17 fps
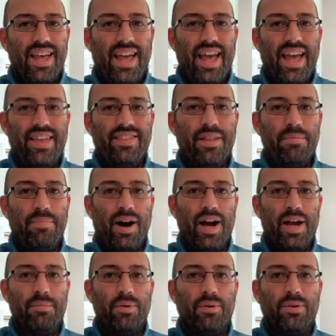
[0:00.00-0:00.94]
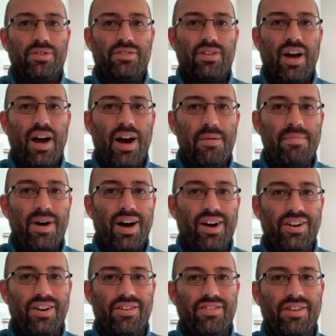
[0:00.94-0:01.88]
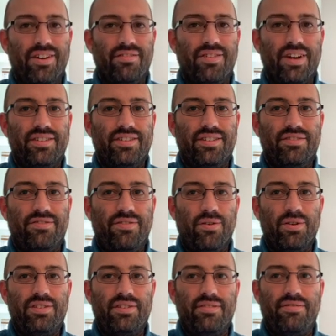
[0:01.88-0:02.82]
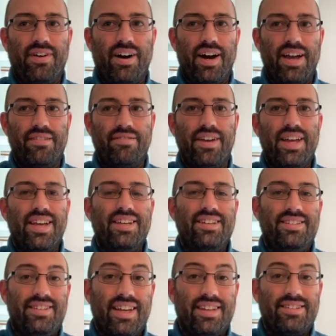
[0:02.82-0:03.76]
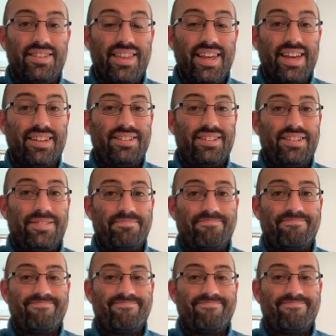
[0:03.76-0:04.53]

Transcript: in the Bible, Psalm 100, verses 4 to 5, says this.